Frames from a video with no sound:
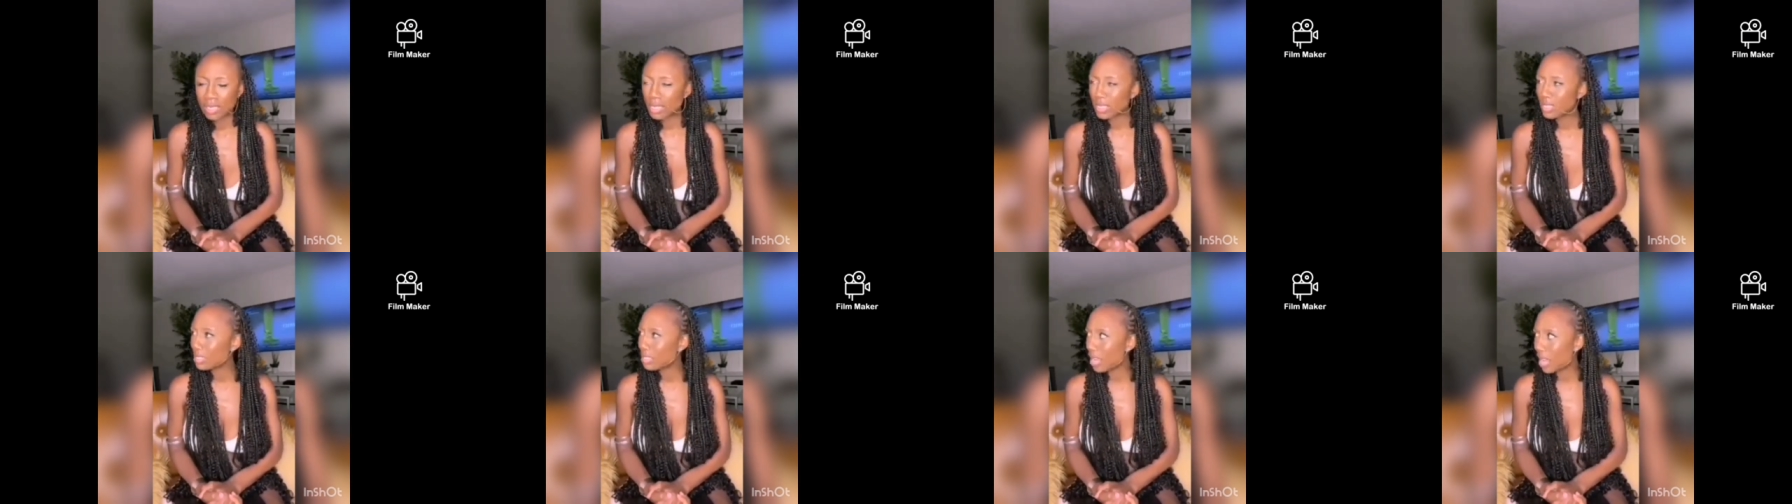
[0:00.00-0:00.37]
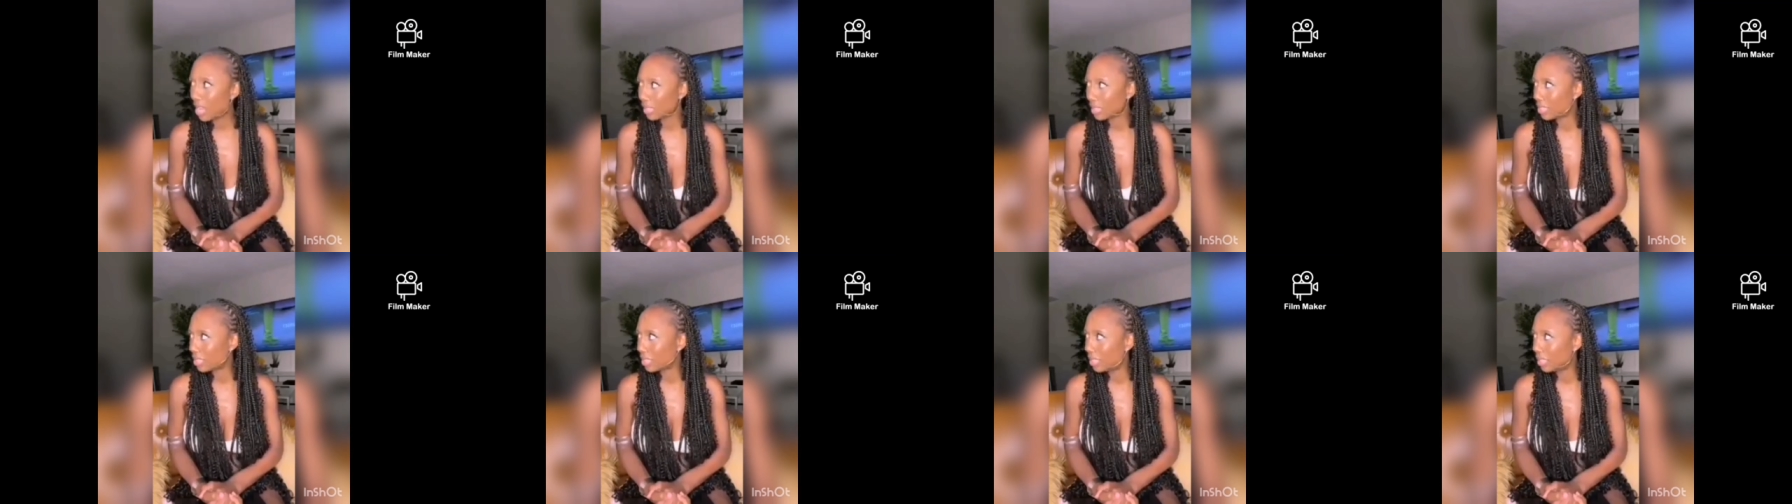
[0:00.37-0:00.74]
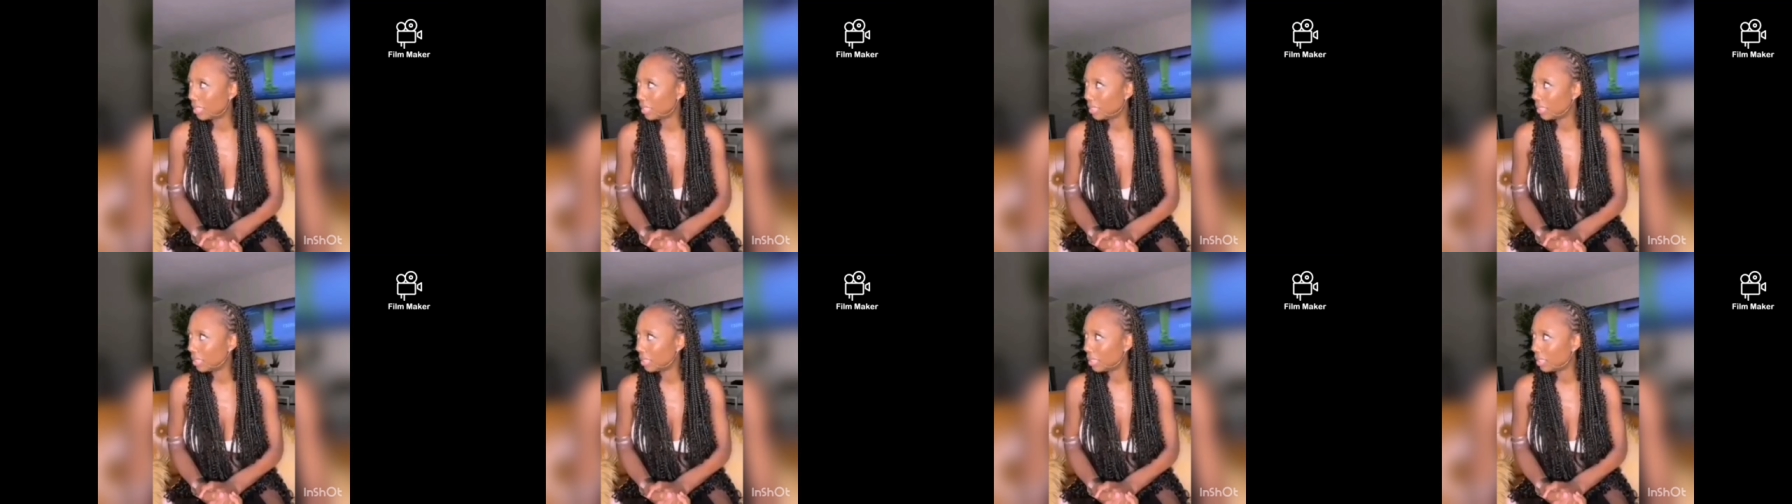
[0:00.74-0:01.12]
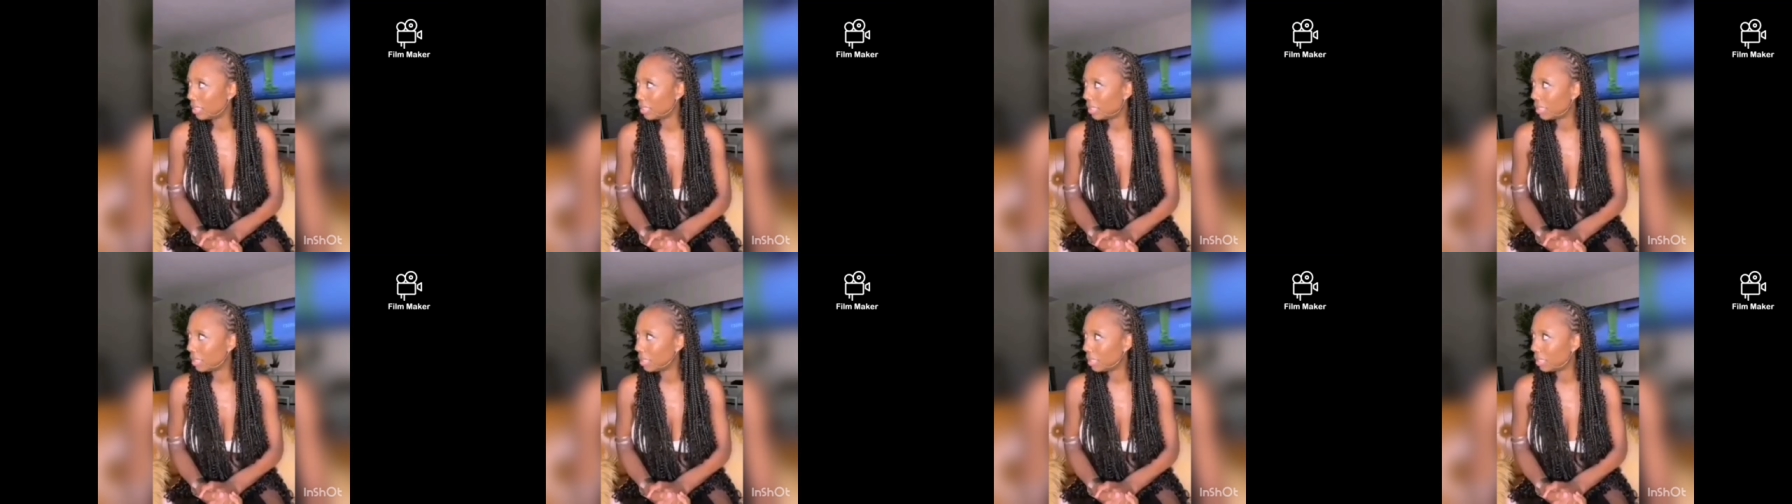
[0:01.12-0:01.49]
He does not.
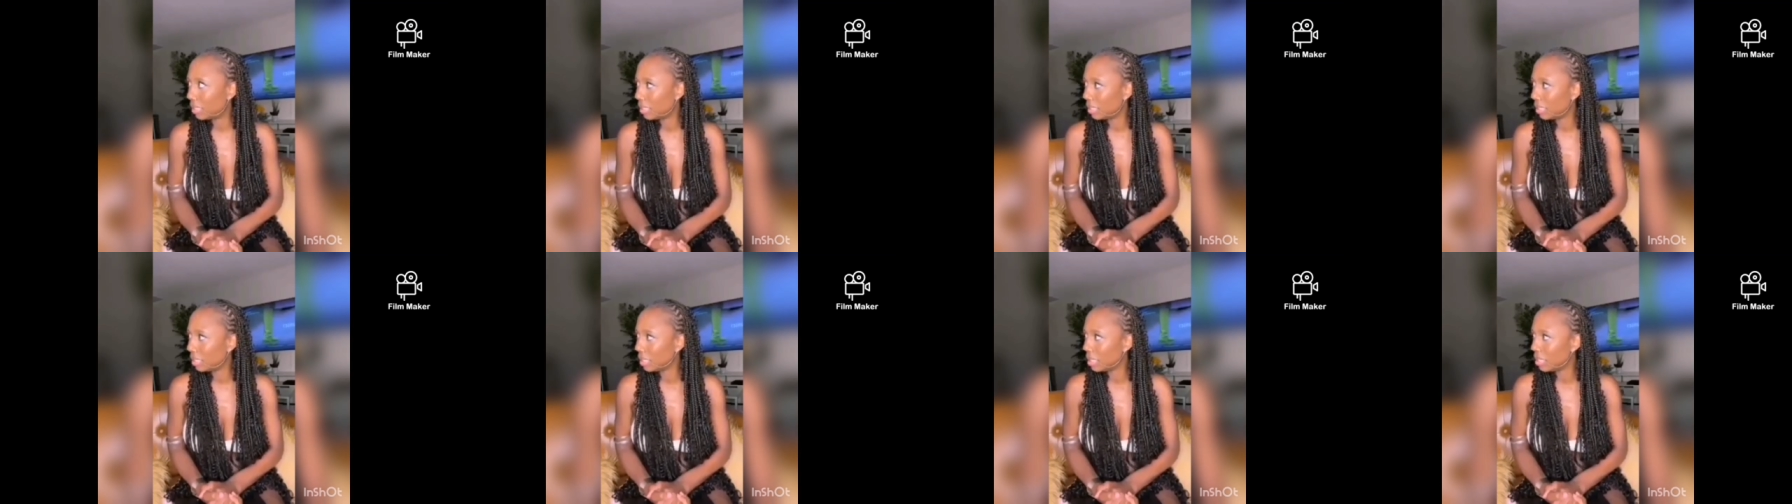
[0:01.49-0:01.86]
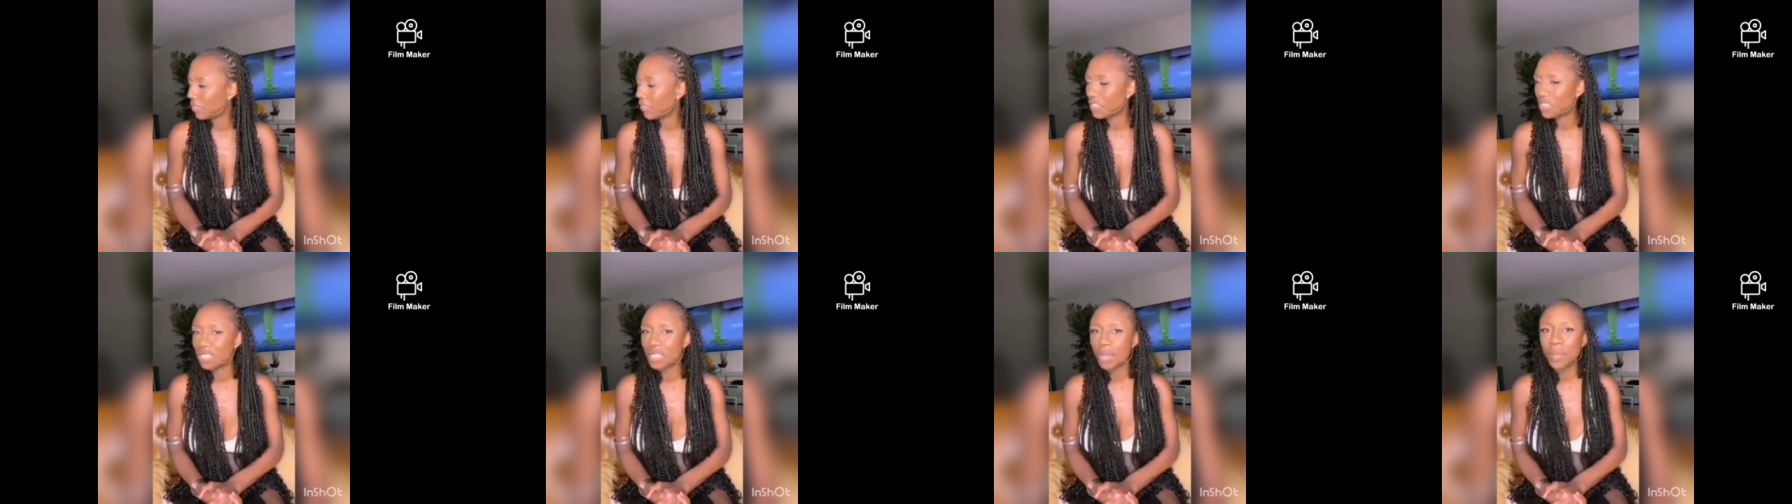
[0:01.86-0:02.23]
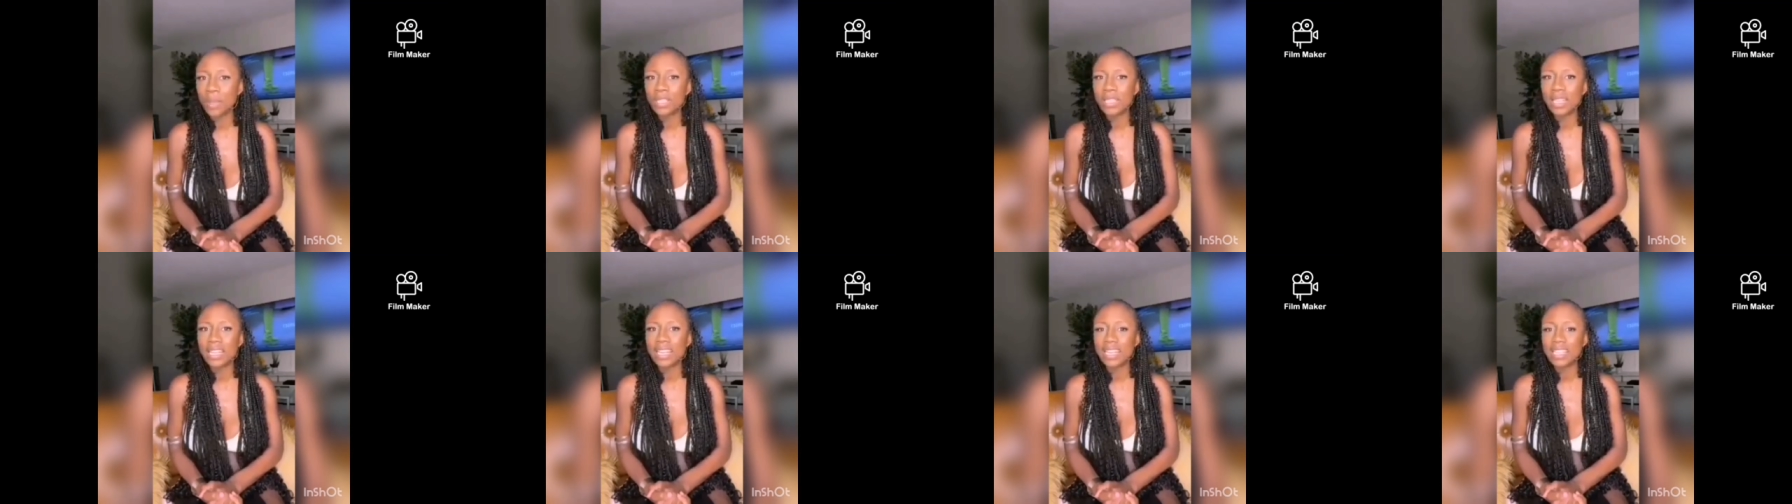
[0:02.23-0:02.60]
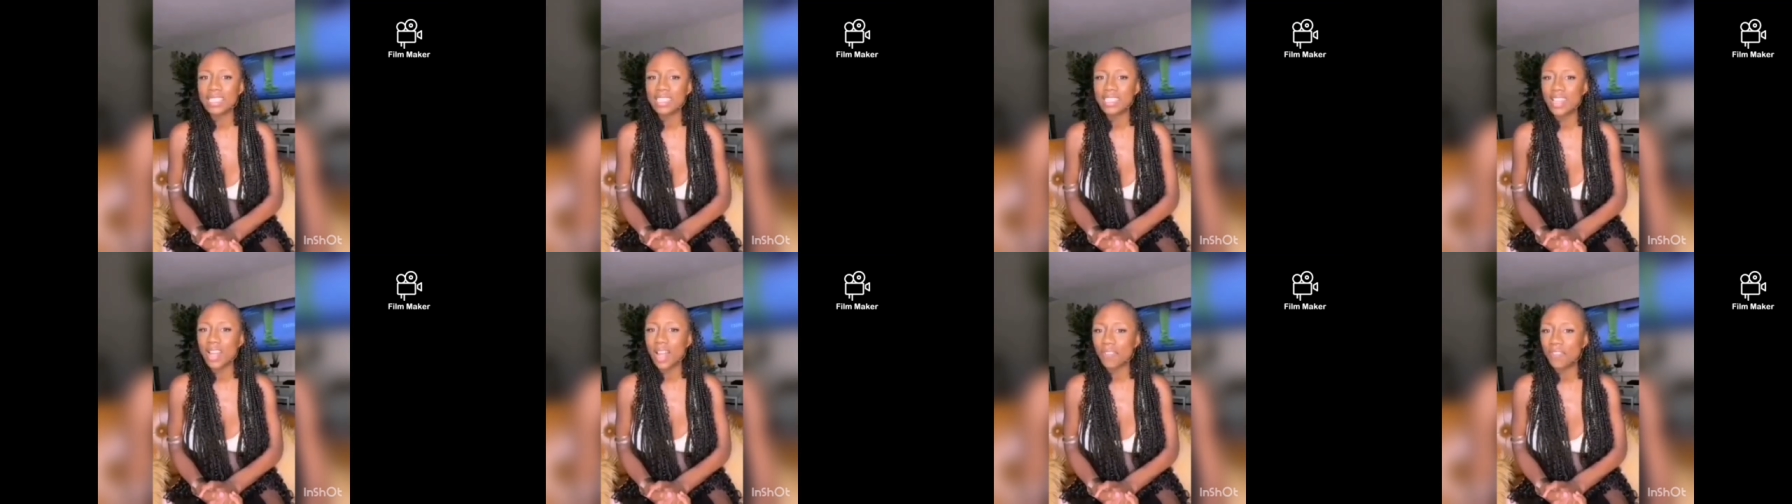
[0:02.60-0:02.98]
For someone that
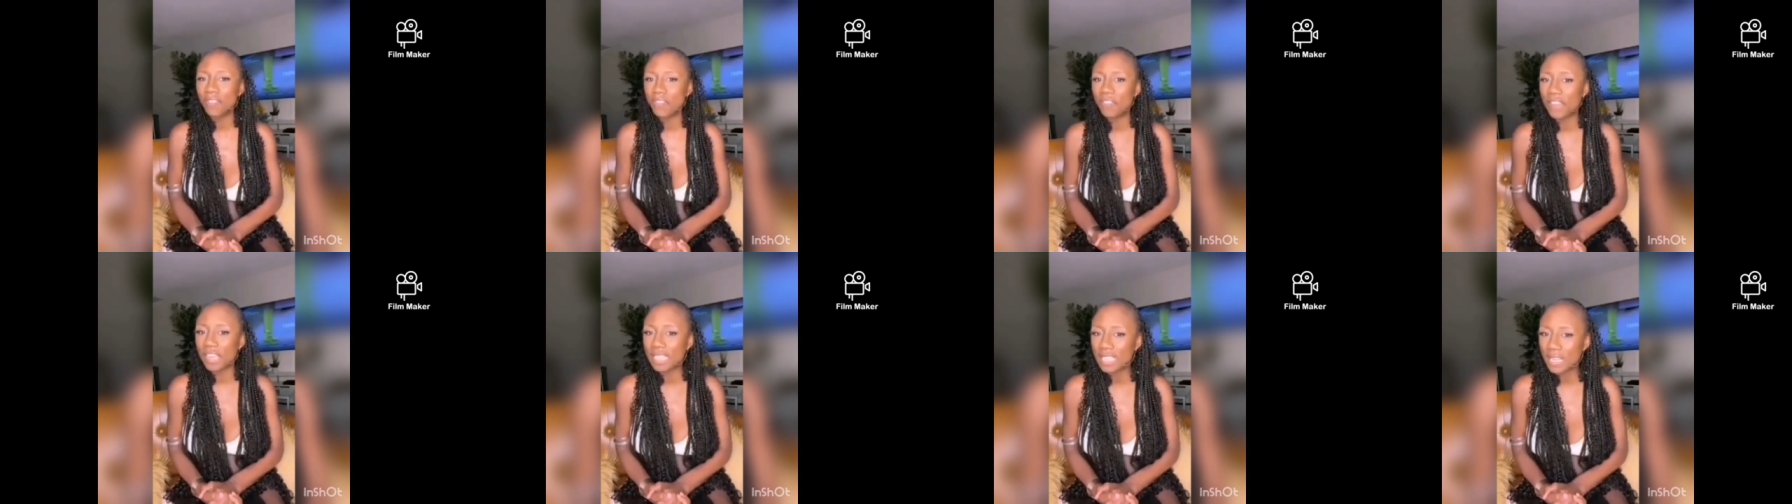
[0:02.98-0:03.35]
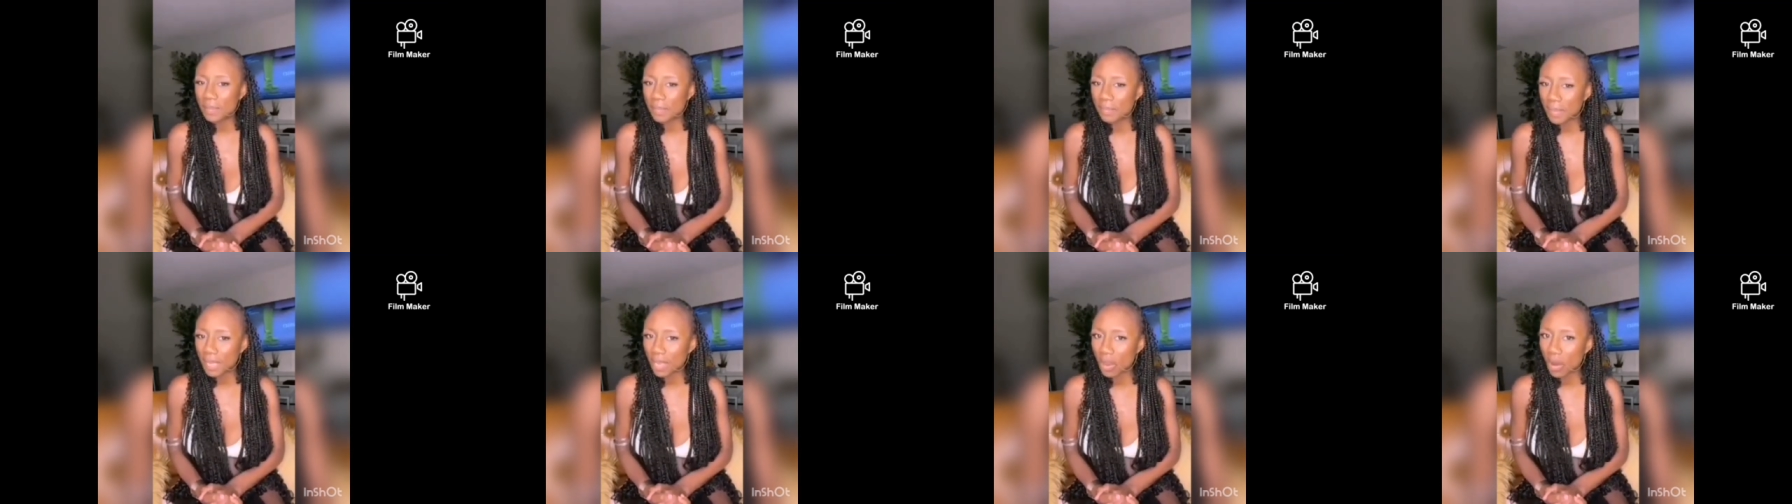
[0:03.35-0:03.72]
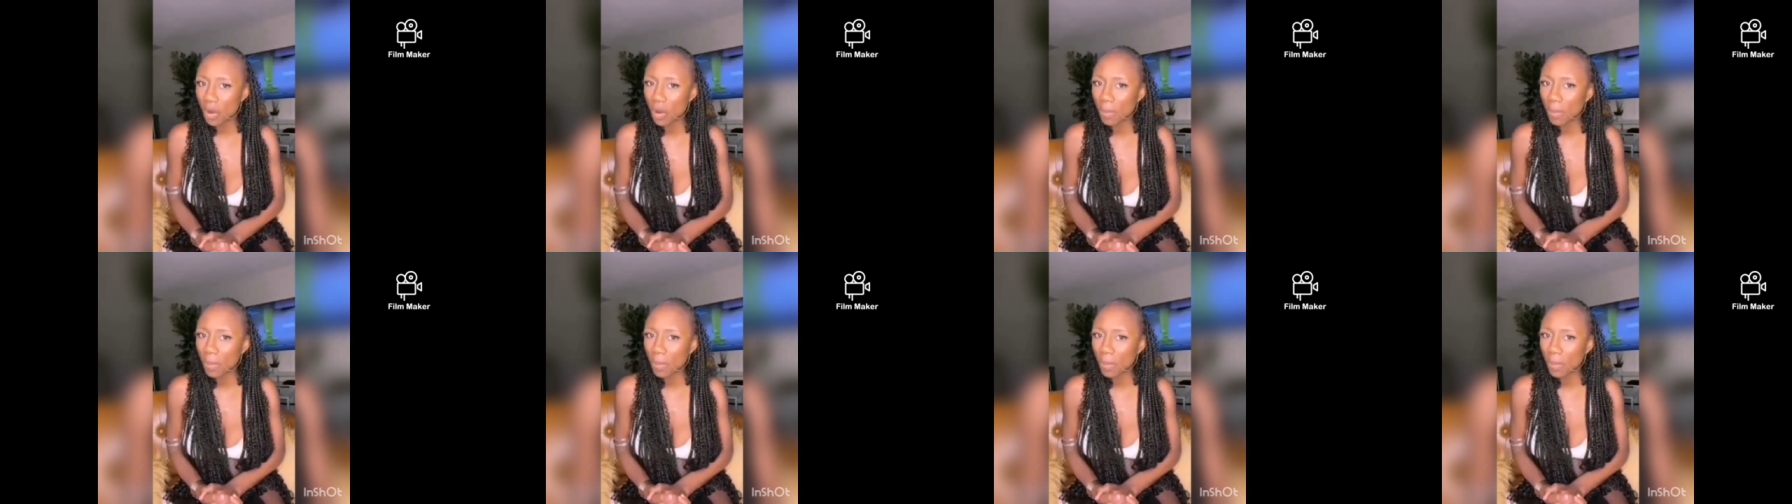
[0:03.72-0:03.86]
is not feeding me